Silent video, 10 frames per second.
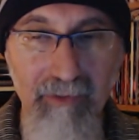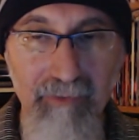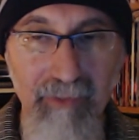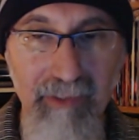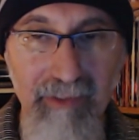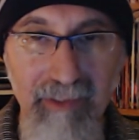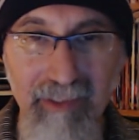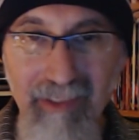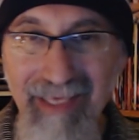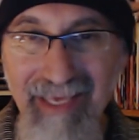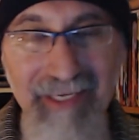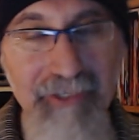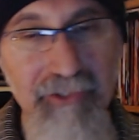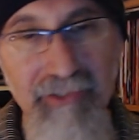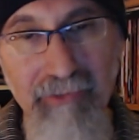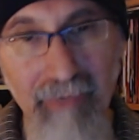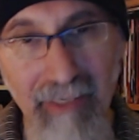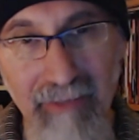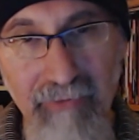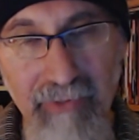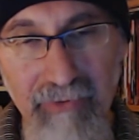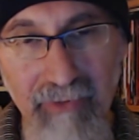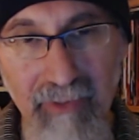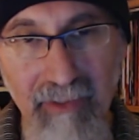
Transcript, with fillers: right? Age is irrelevant.